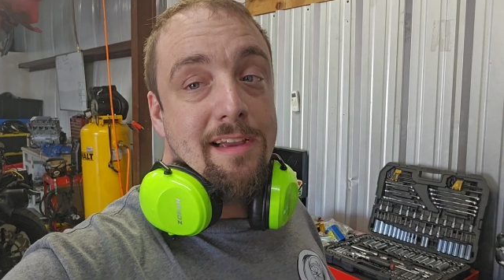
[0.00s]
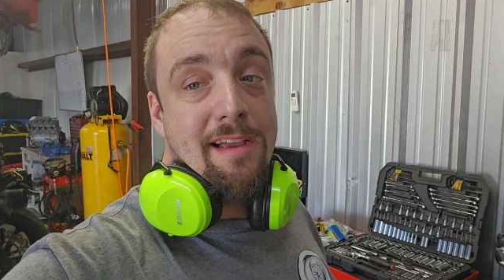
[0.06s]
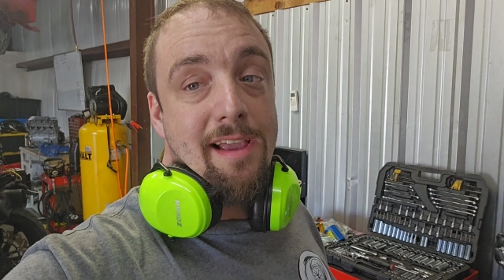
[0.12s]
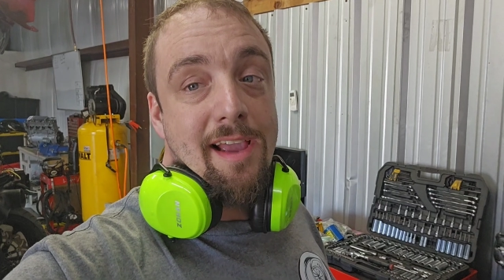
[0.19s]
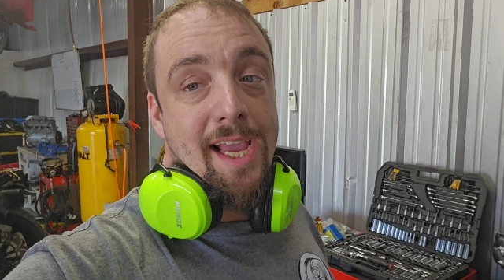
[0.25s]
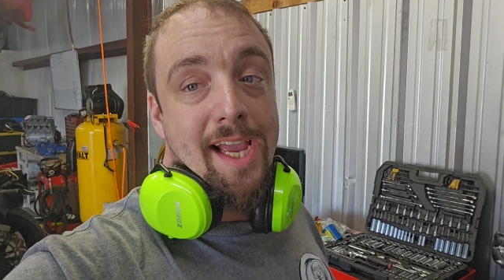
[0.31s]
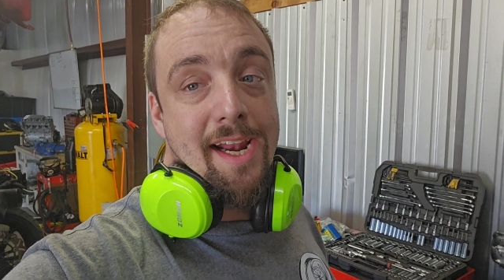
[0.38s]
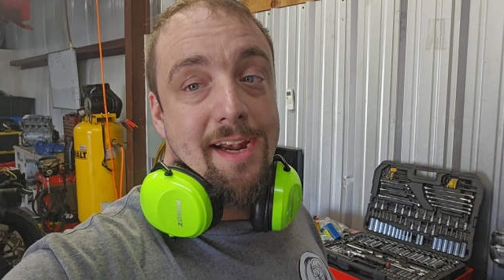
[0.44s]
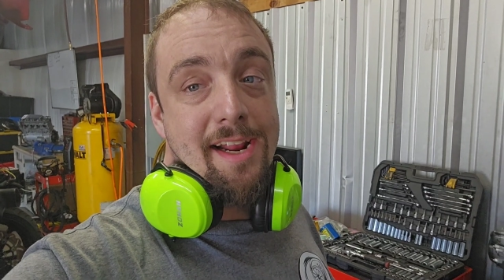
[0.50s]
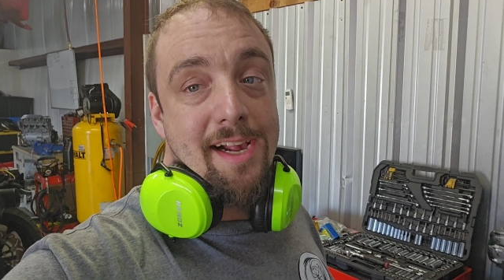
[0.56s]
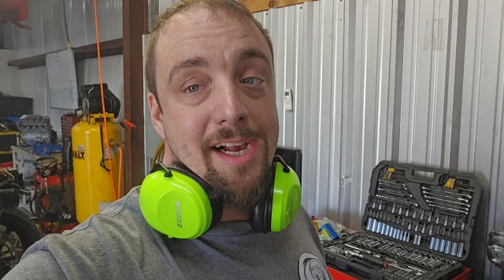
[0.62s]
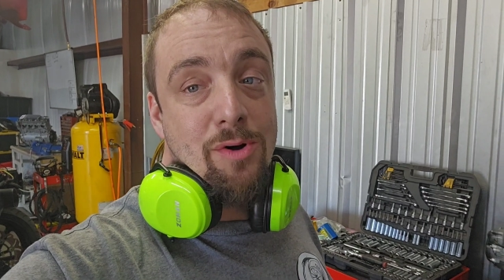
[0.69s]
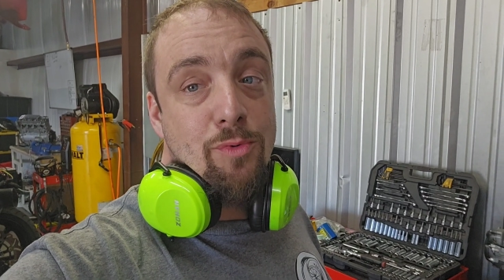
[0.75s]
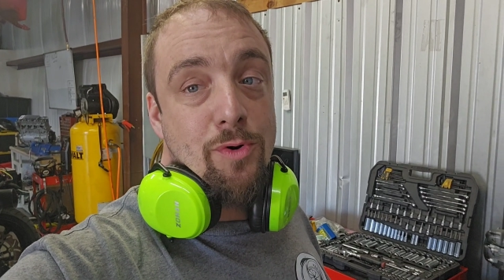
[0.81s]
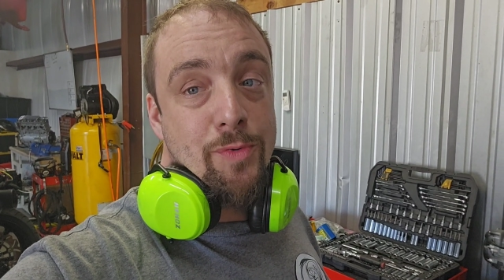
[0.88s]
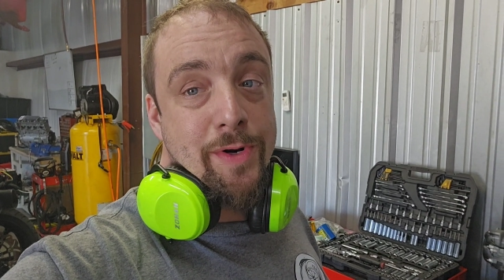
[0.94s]
And
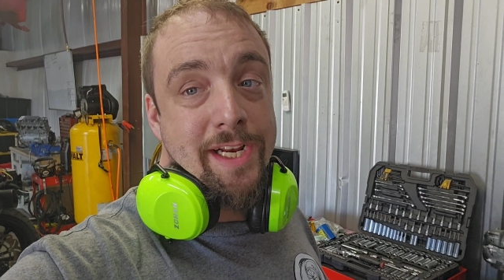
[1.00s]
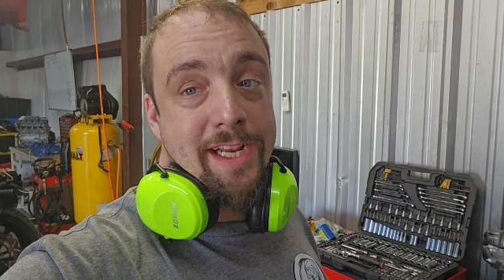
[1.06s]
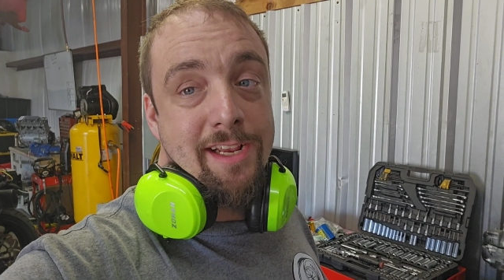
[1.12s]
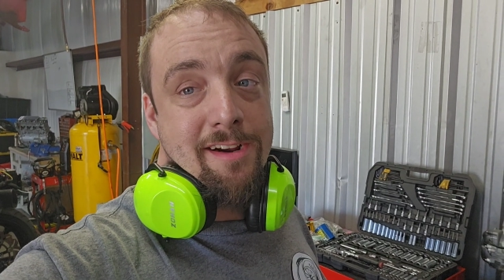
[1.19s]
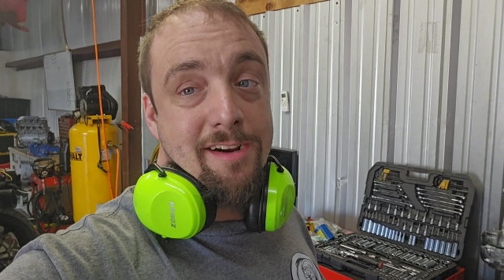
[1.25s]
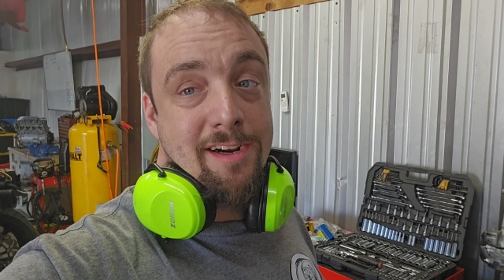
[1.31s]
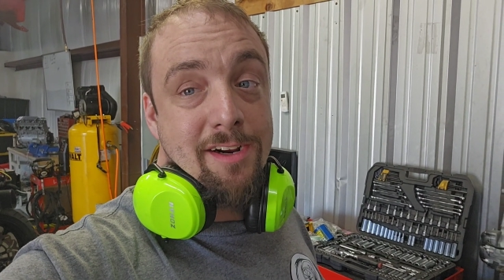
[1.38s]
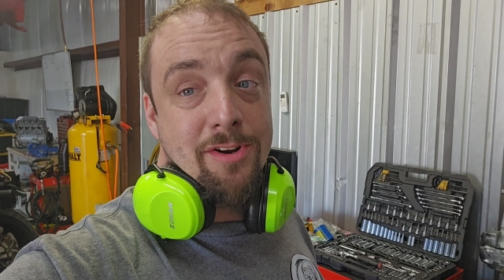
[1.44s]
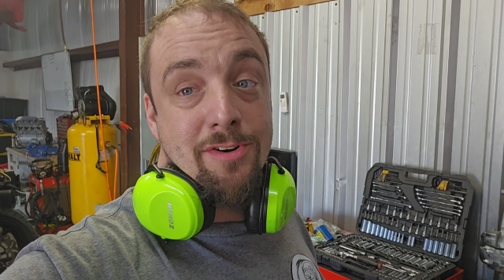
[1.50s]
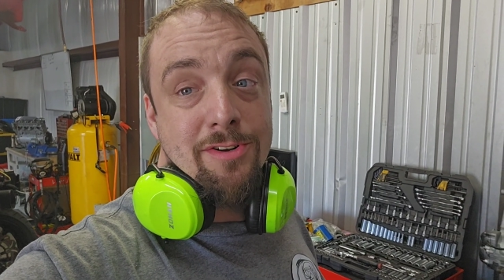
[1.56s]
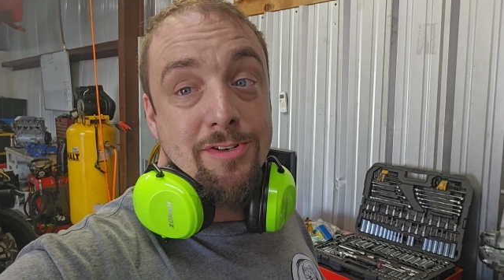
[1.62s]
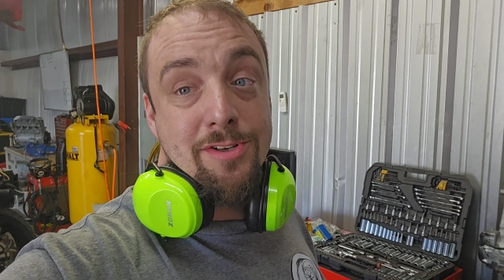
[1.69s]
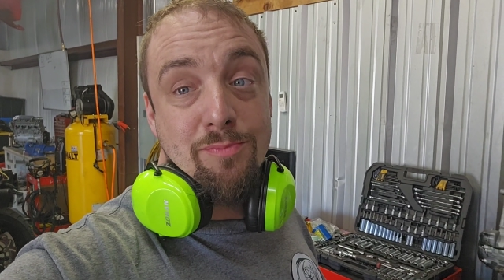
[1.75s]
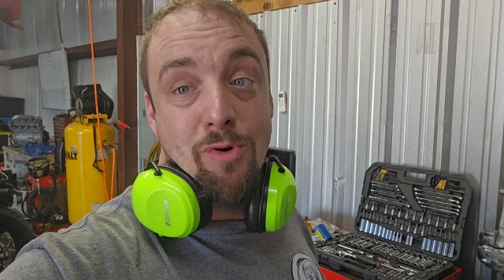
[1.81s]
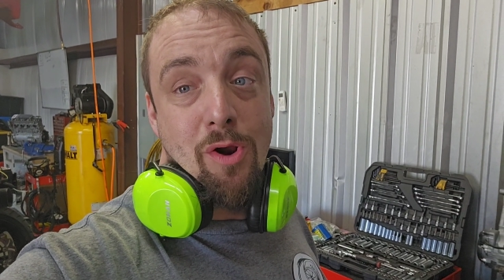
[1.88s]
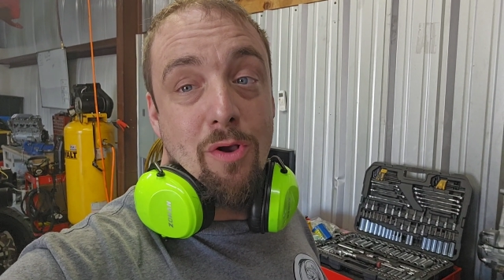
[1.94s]
we'll re-gear and go do
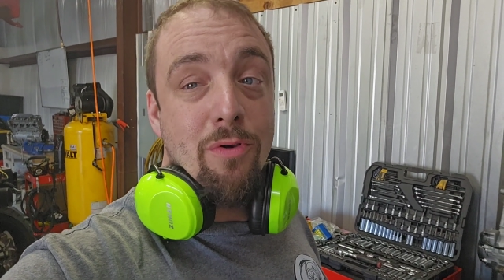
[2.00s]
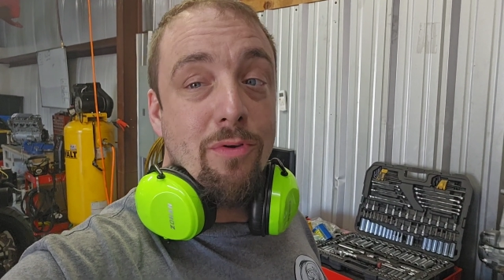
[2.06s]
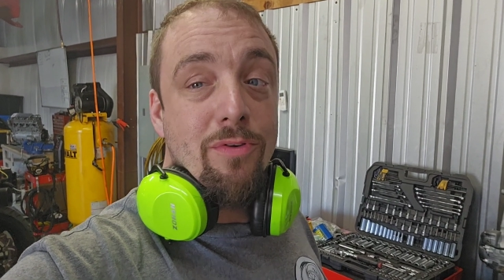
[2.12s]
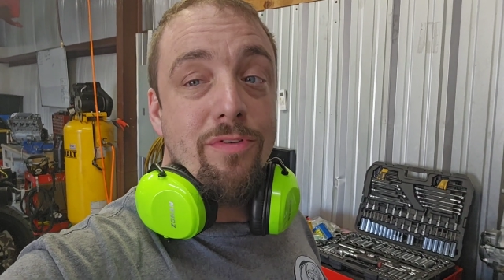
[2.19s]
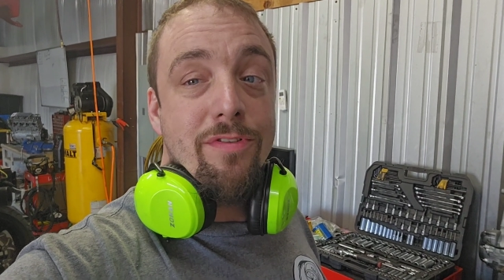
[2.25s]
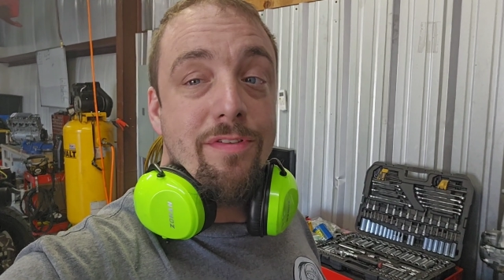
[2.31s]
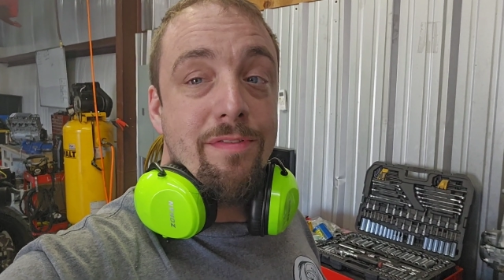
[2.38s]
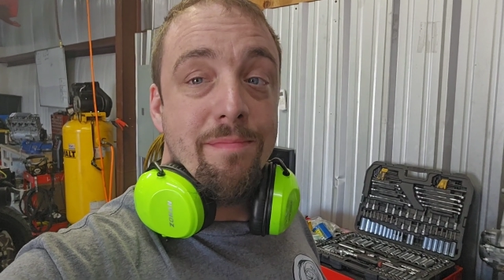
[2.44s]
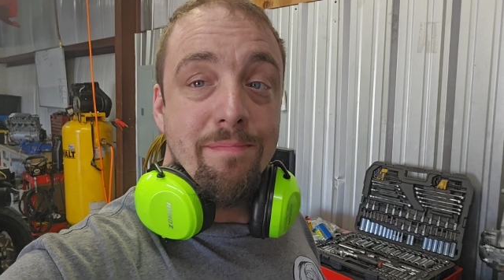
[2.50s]
some rolls.